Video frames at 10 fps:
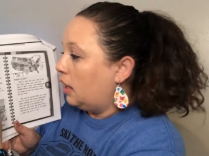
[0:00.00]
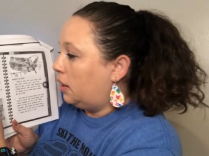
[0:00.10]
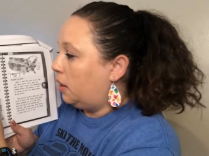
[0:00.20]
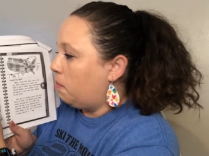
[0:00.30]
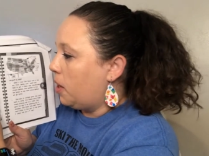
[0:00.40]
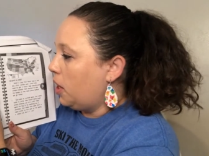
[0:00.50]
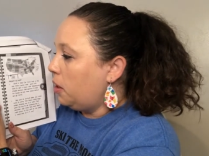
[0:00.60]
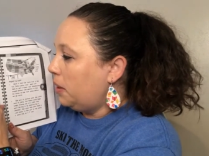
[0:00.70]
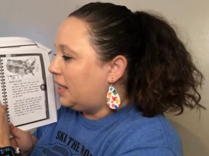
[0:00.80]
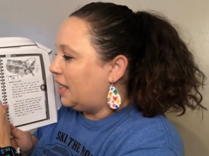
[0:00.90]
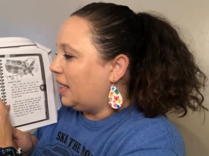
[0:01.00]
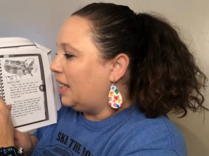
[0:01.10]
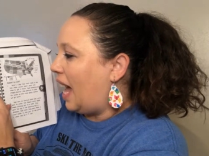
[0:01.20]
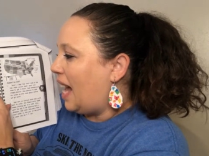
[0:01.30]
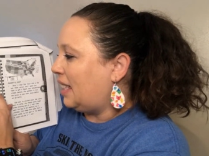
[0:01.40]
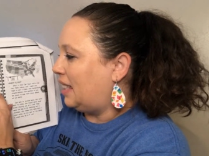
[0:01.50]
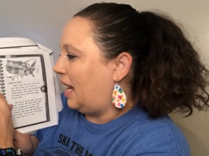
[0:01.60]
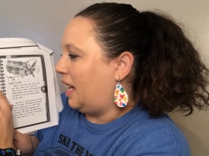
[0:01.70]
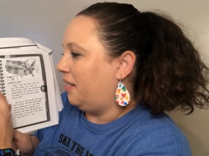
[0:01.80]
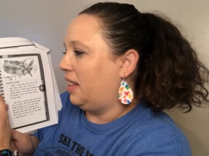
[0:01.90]
Tomorrow is the last
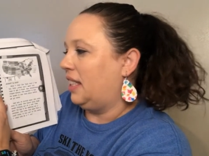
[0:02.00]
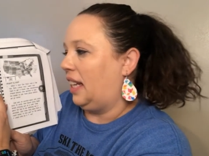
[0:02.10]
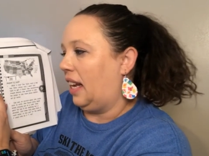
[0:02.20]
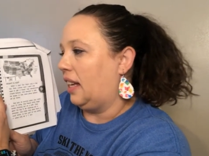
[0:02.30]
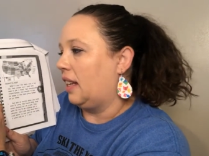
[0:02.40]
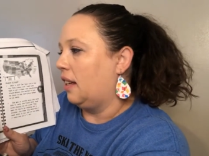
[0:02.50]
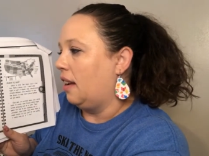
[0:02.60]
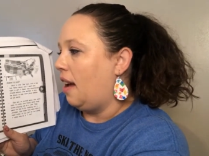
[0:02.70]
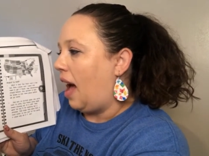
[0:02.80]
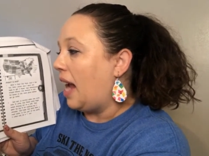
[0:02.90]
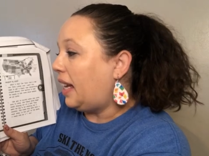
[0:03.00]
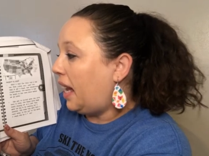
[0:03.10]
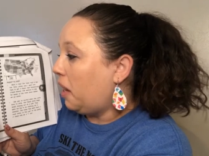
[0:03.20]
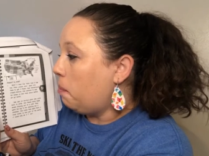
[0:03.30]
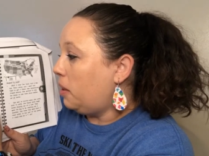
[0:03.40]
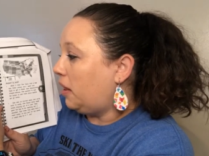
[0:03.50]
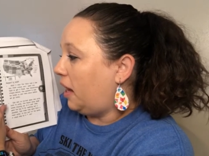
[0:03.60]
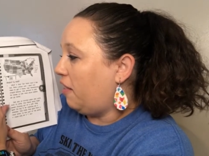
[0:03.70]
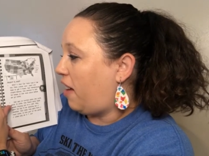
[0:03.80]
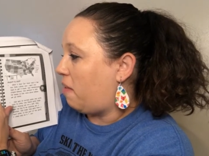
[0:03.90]
day of the dig. I can't
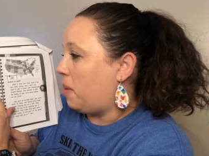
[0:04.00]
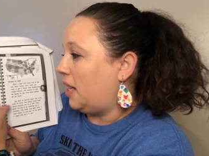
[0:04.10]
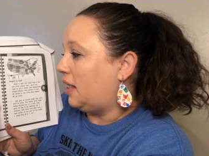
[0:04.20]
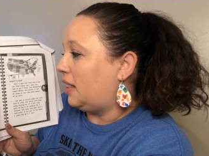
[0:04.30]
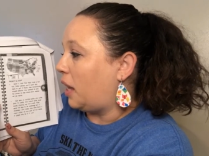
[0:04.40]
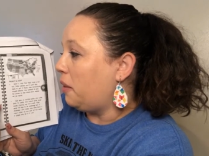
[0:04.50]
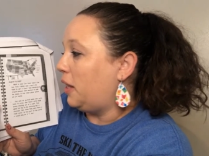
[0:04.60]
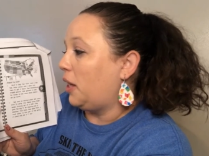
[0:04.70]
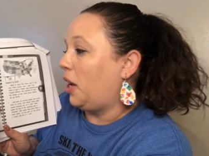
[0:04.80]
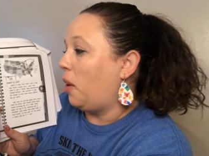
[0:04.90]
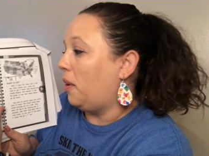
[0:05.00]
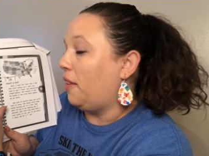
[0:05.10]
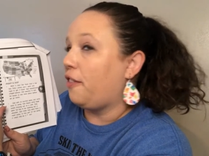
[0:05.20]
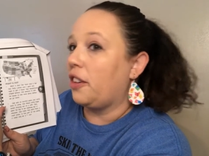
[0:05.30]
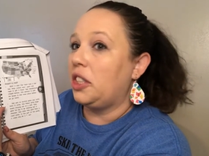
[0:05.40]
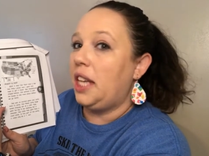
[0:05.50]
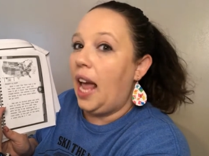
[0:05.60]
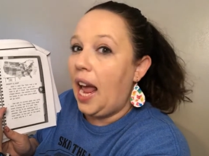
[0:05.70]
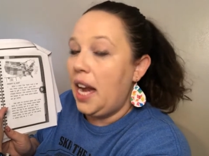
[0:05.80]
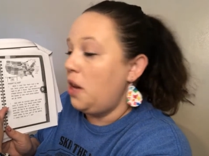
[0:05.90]
believe I've been in South Dakota for
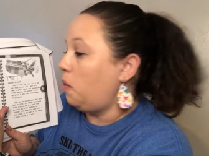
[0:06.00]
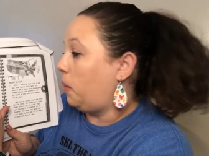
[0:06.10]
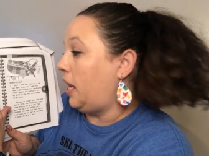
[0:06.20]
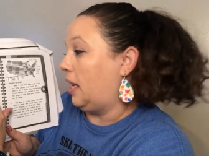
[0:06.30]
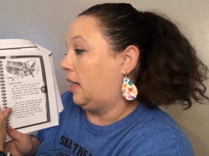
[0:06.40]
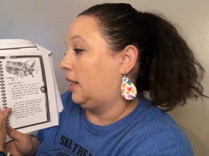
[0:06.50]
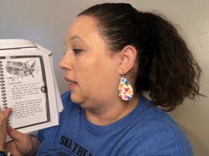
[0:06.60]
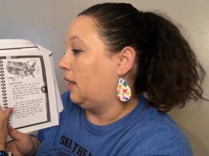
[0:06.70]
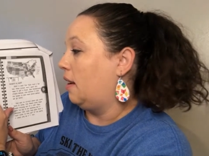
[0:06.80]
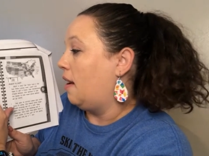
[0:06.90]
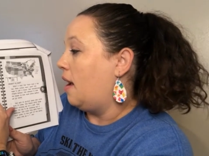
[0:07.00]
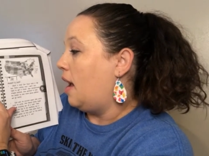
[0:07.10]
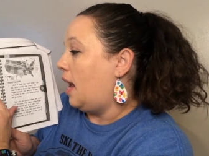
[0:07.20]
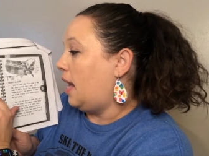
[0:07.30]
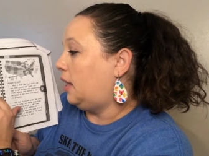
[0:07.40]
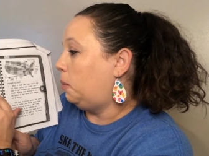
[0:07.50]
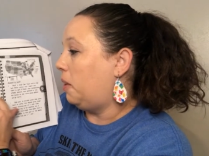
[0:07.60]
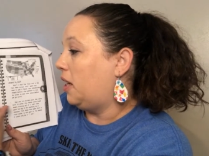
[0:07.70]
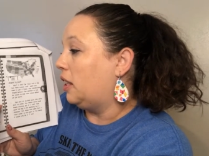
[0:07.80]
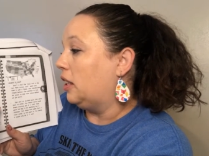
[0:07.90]
10 weeks. It's
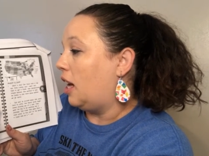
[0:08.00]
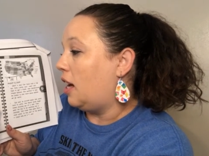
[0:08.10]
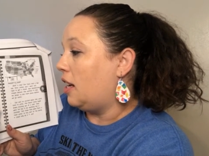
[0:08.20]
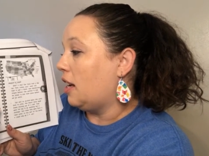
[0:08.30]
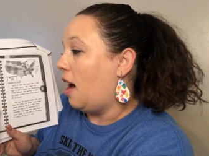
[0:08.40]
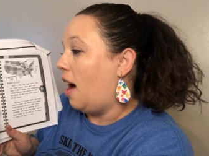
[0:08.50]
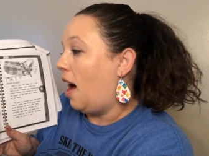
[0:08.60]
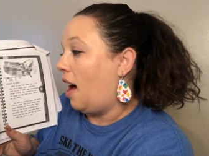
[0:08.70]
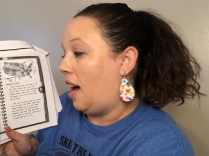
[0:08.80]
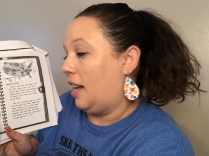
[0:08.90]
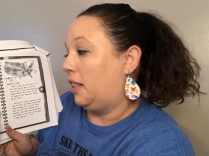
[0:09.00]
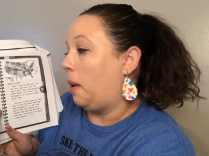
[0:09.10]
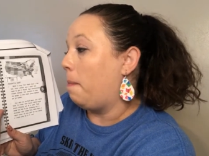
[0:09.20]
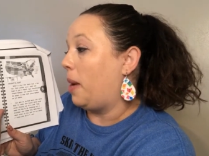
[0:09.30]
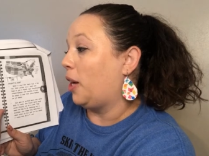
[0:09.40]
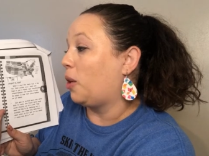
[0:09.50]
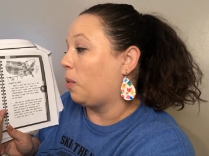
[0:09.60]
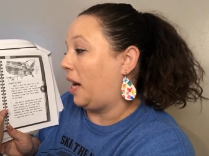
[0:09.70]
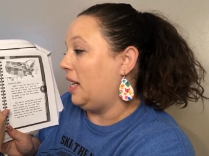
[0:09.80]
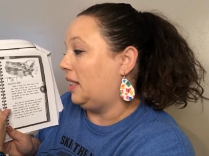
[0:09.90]
been a long, hot, but
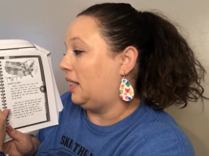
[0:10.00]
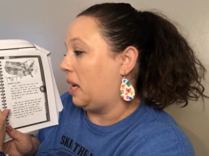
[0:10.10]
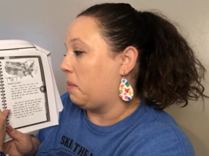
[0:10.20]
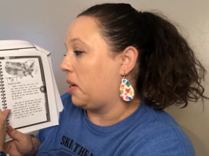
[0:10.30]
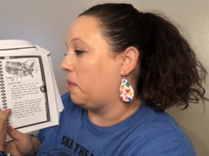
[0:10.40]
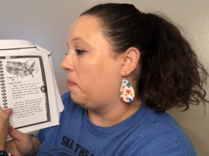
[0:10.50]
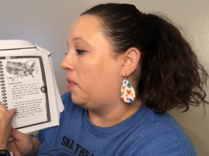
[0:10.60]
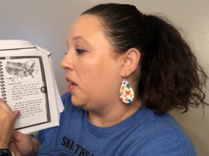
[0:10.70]
great summer.